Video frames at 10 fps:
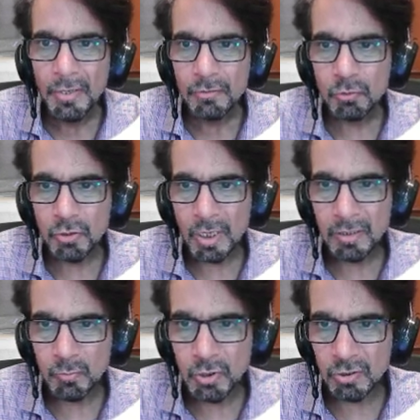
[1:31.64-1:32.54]
So
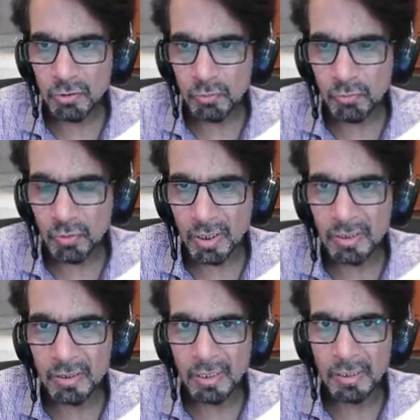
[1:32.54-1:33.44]
that means
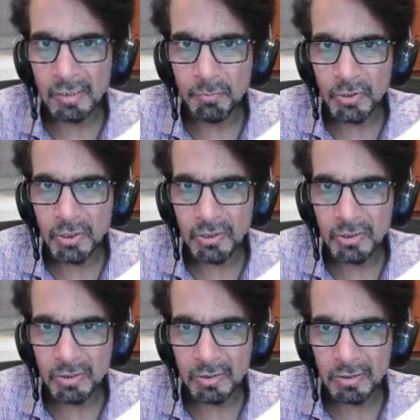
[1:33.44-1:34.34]
I repeat
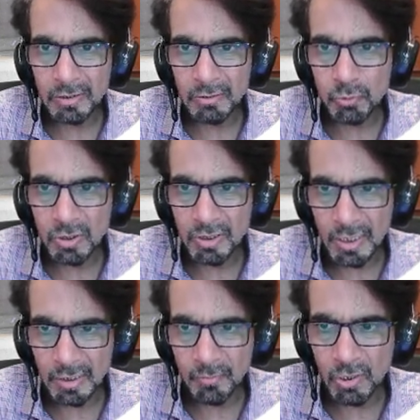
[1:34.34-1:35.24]
using that
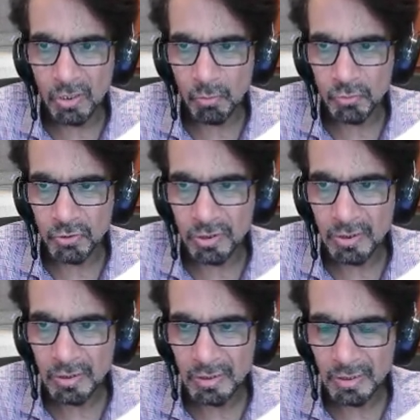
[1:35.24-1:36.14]

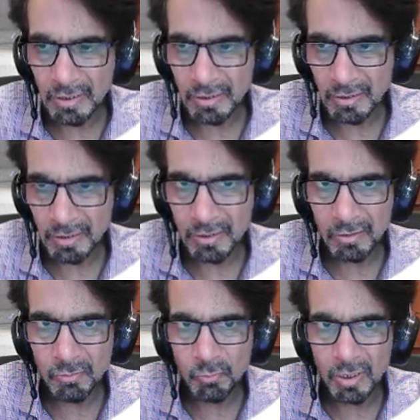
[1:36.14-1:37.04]
terminology.
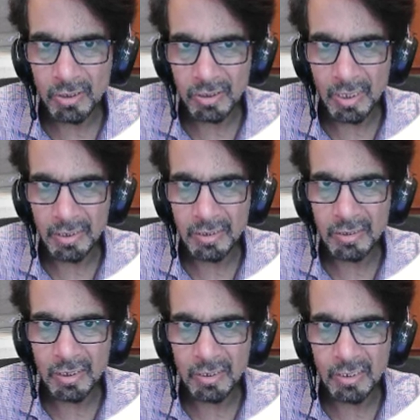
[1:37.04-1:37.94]
What I said is
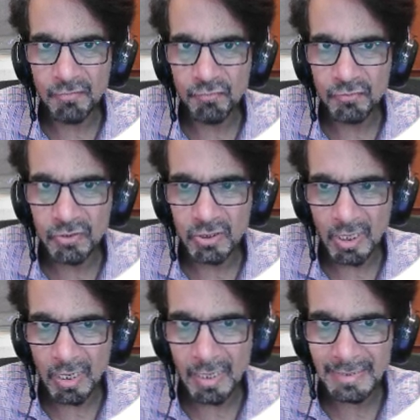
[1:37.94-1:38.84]
that if
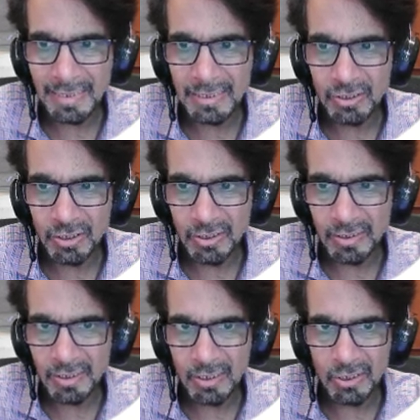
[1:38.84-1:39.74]
charge density
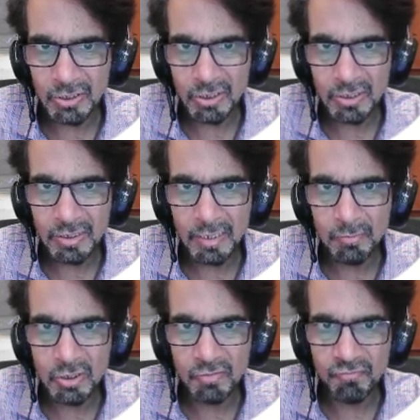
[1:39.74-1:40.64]
decreases, that
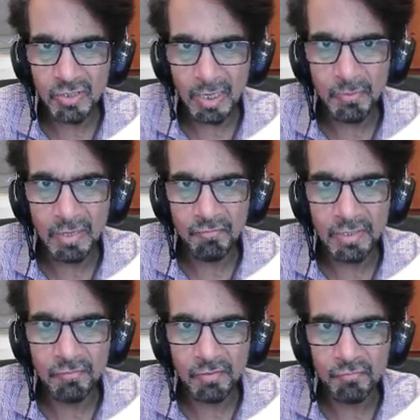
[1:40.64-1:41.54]
means its time
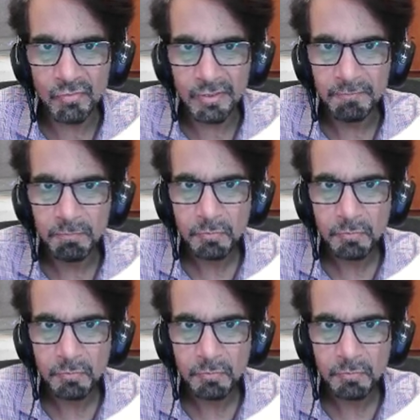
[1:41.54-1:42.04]
derivative of